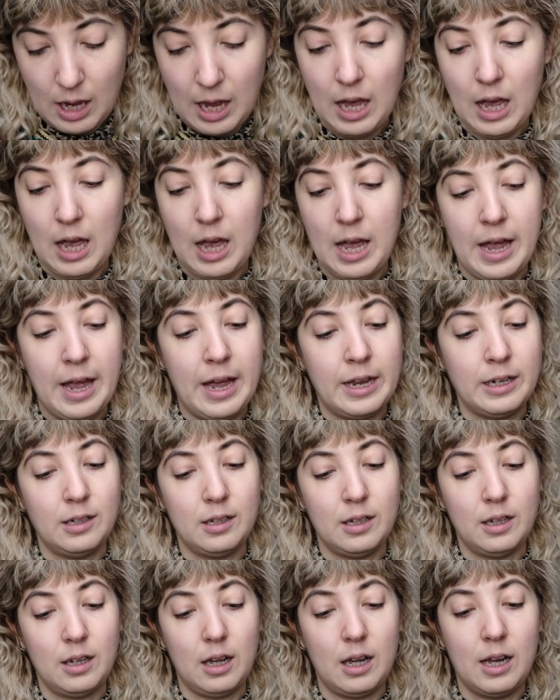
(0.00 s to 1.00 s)
and
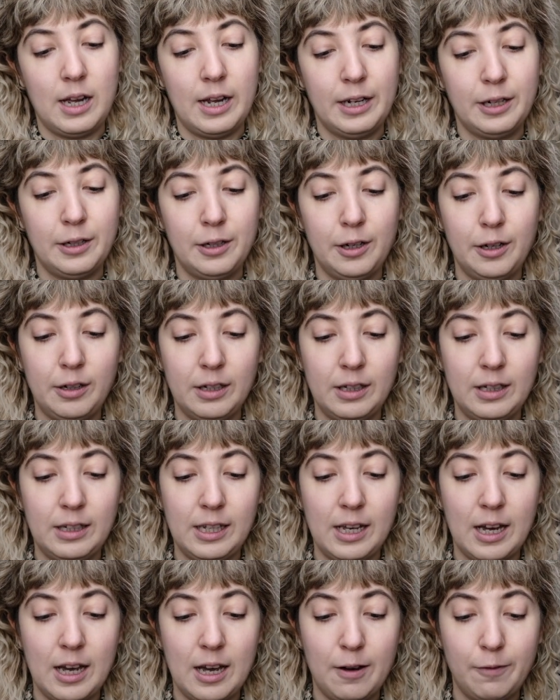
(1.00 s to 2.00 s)
I currently
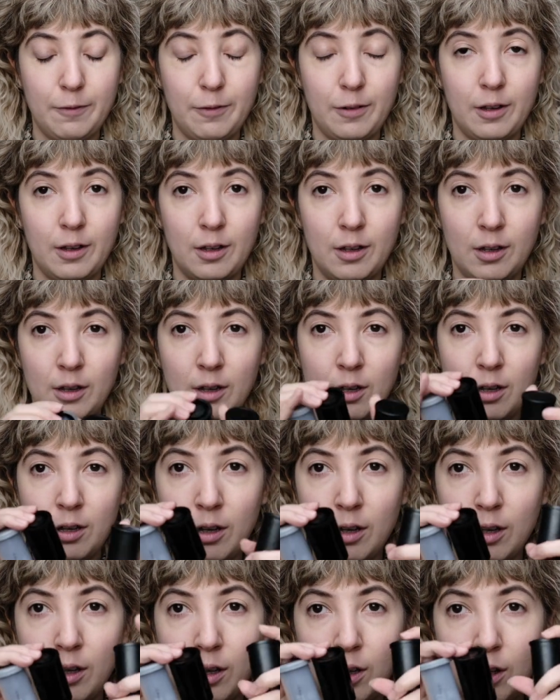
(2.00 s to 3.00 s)
have
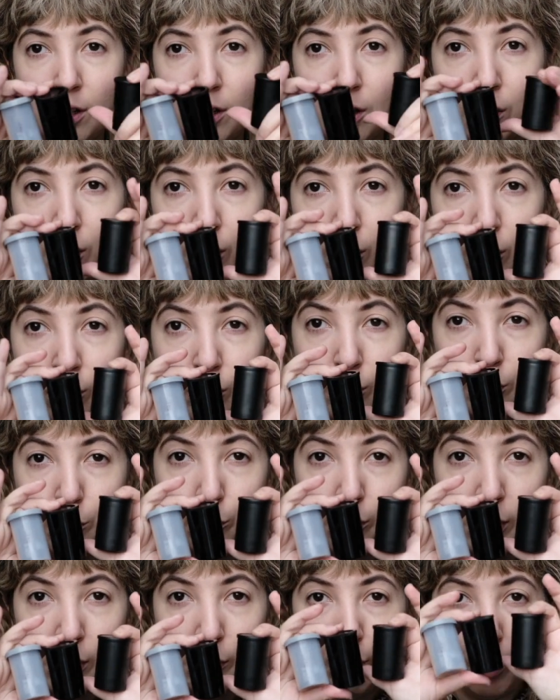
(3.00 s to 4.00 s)

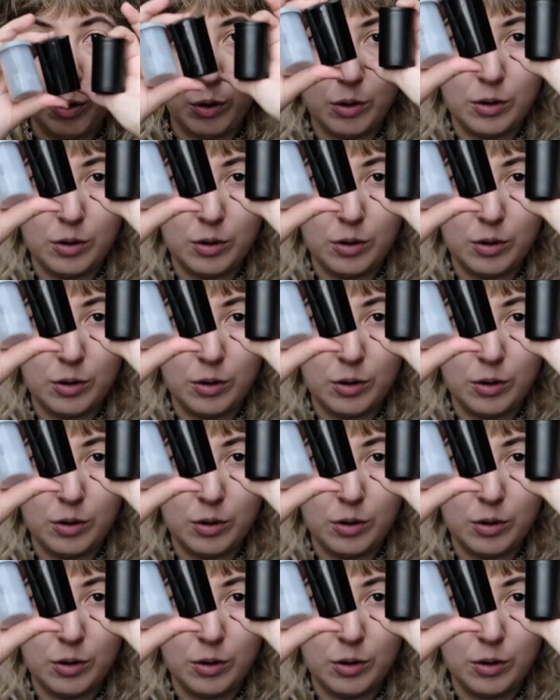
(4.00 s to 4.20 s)
3 rolls